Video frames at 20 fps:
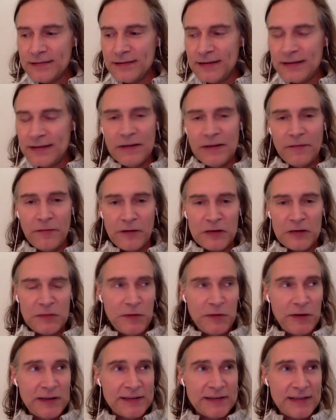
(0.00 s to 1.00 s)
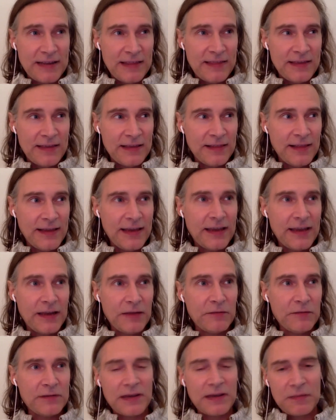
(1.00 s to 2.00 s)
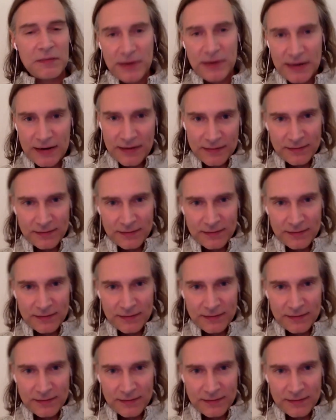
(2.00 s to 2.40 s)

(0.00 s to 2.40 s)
I'd never experienced anything like it. It was like being